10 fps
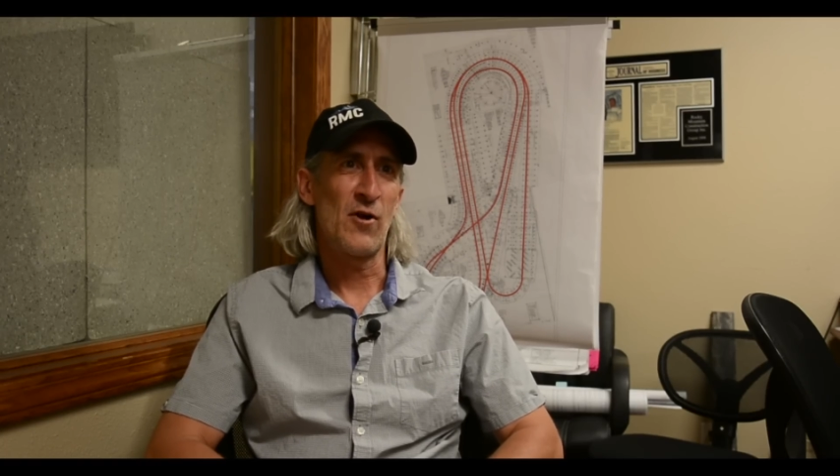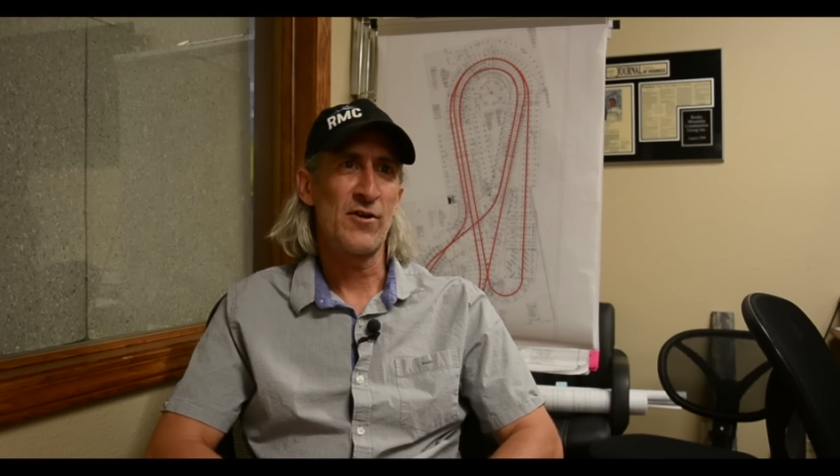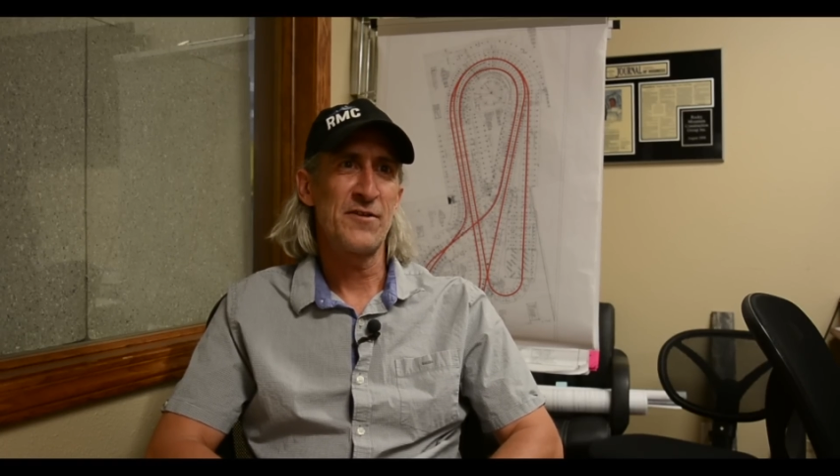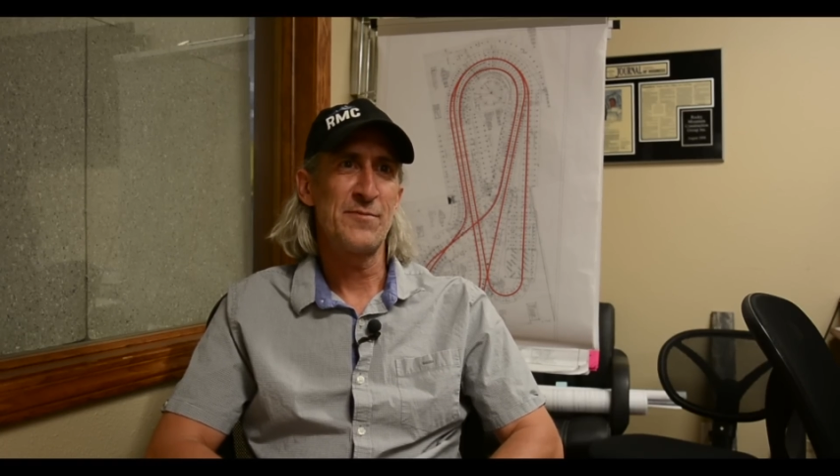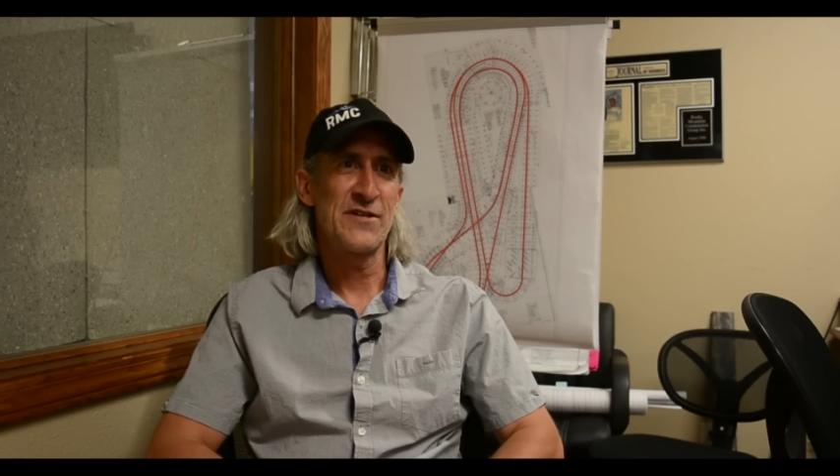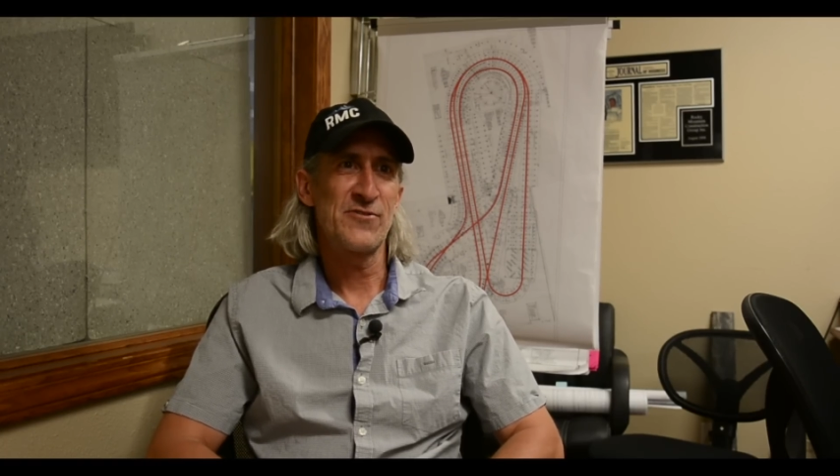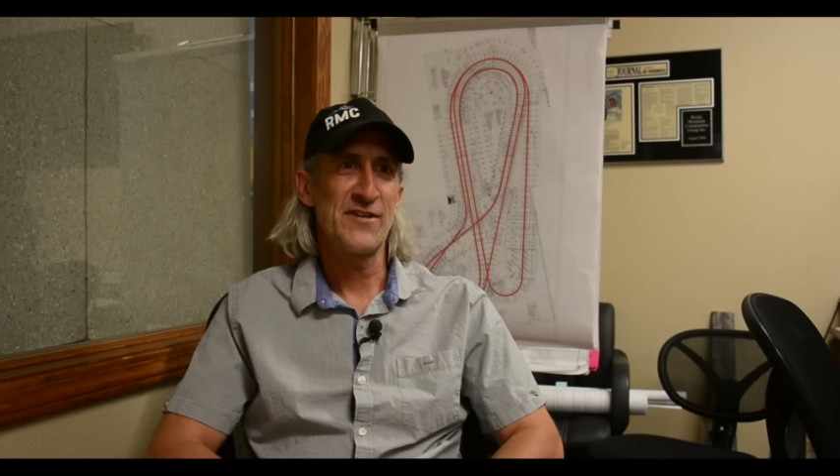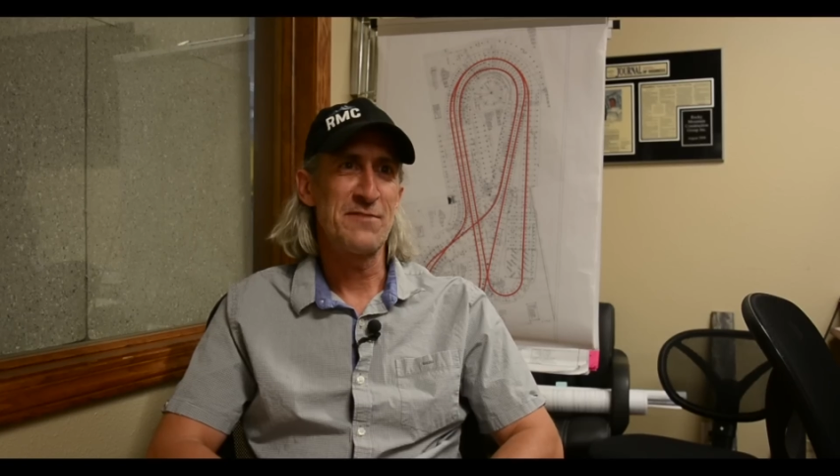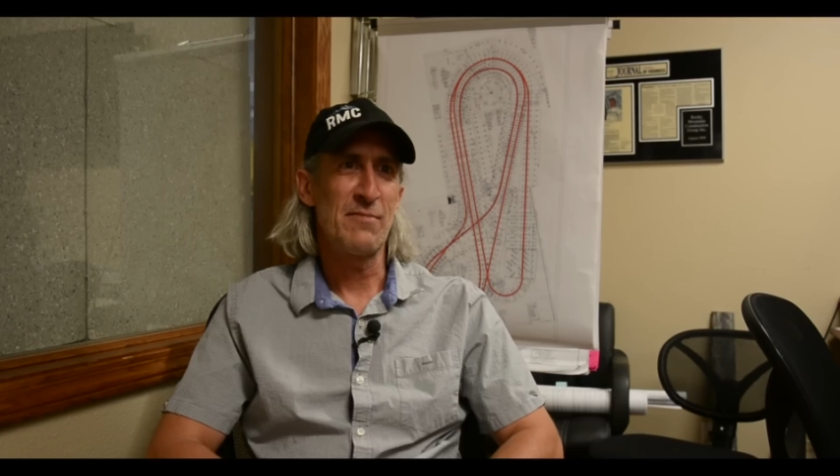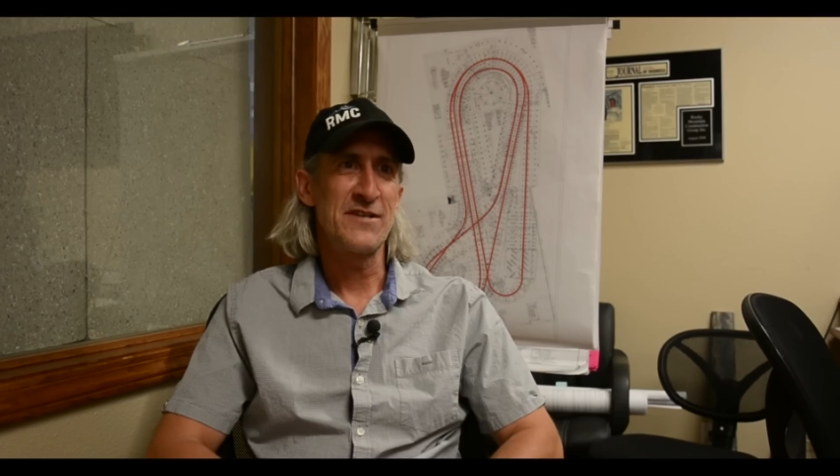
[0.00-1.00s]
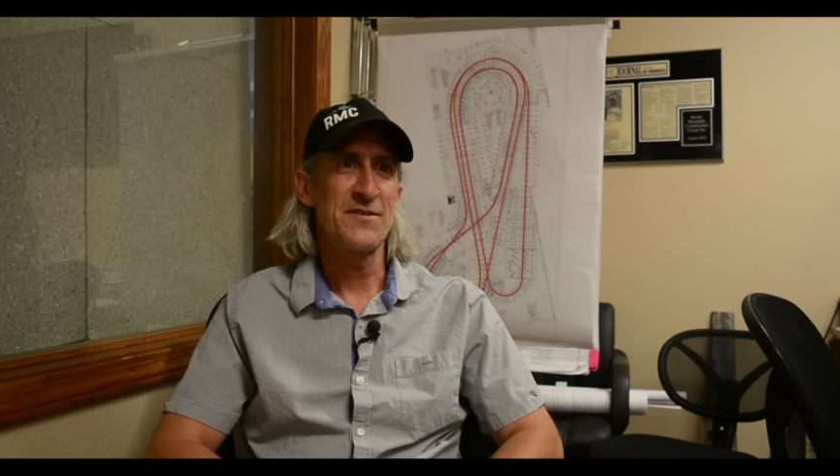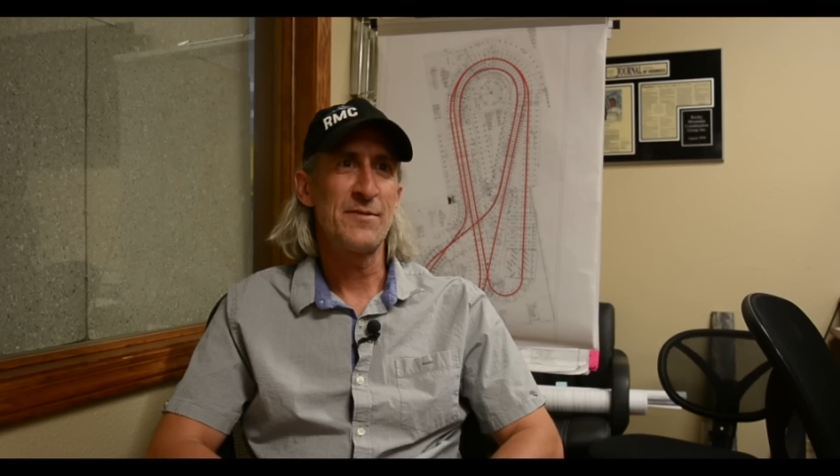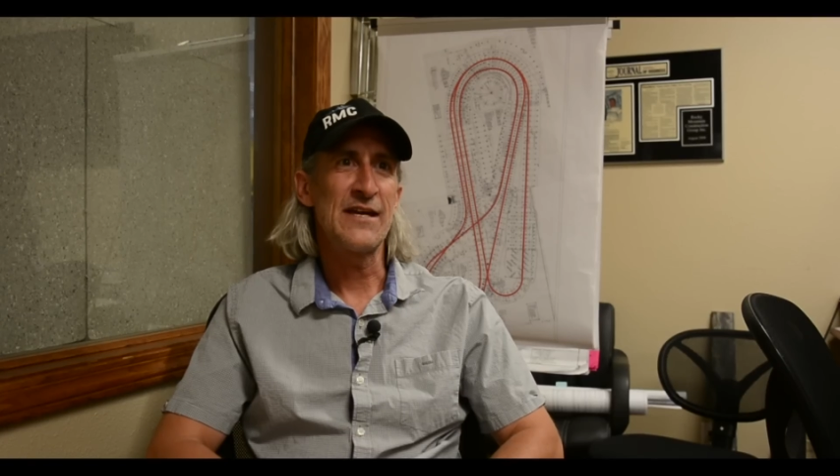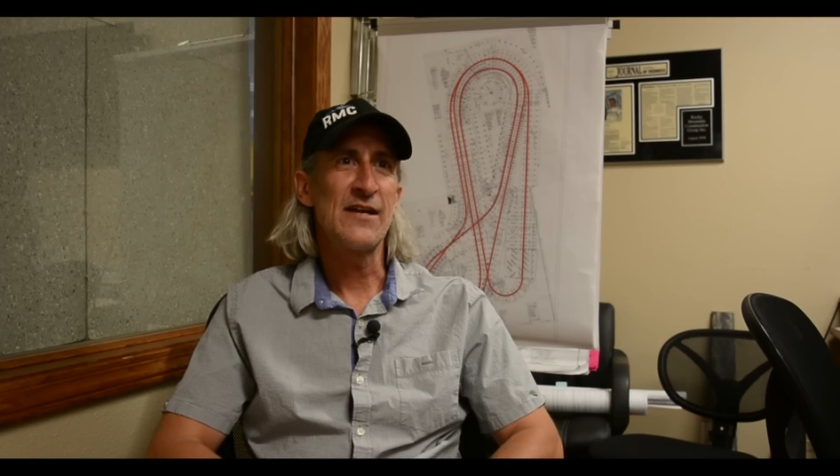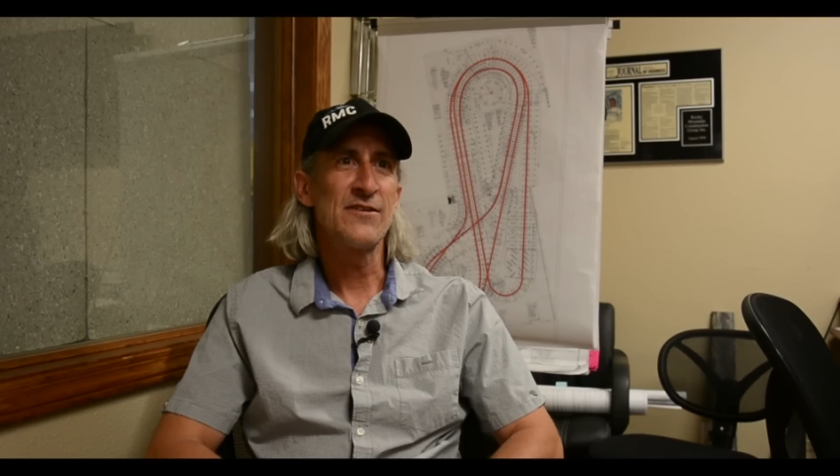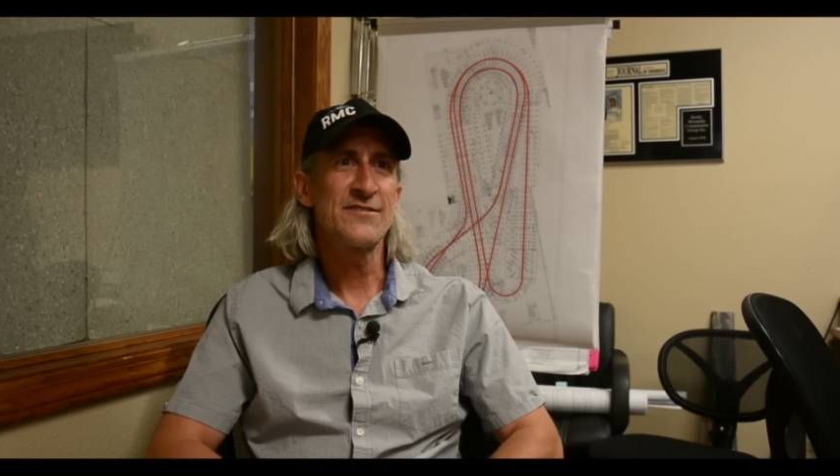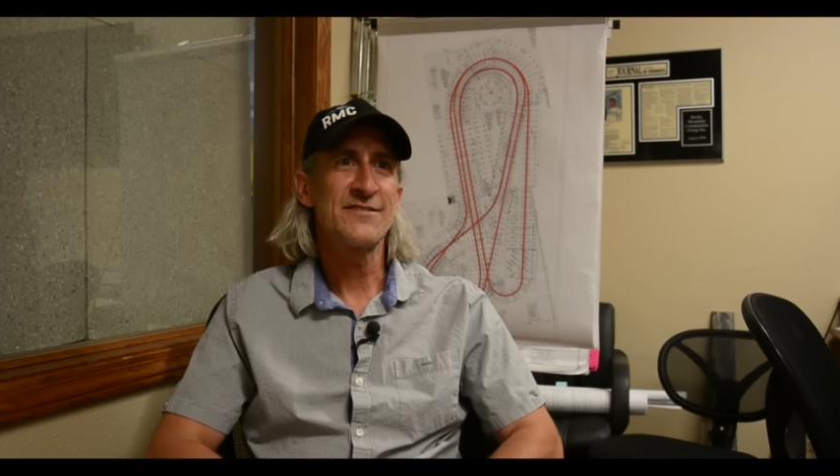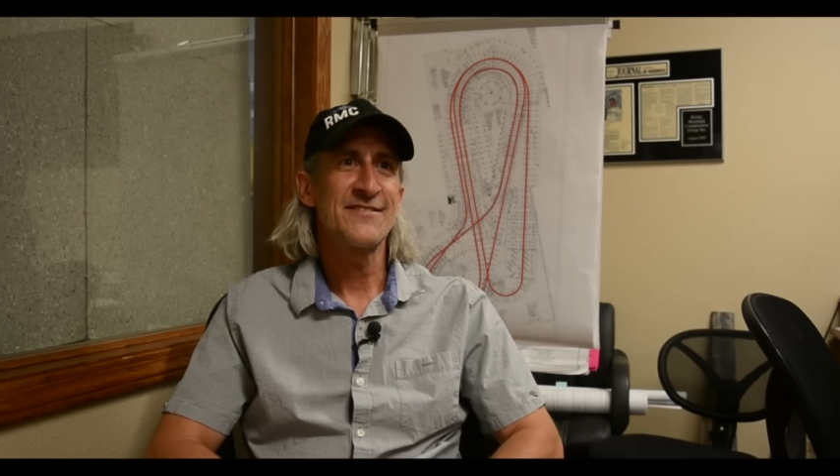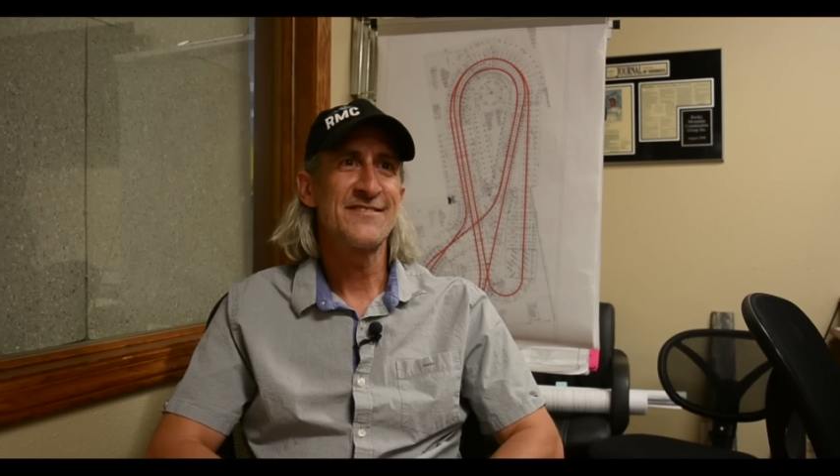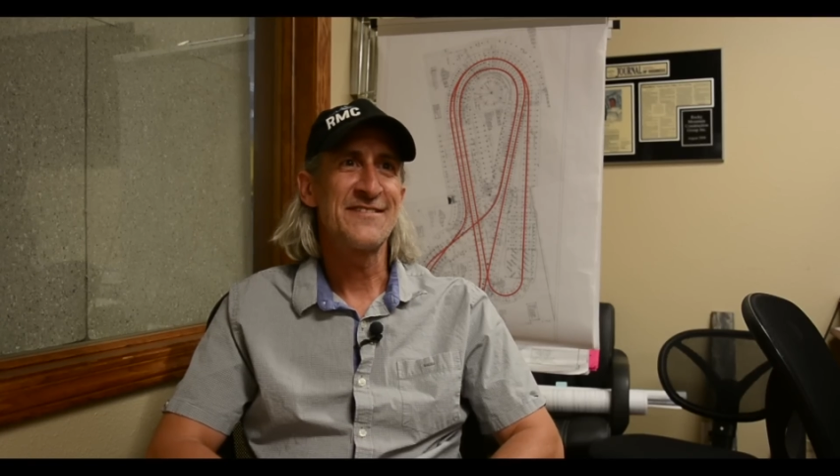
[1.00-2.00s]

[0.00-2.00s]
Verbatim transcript: a market that had been created by somebody else.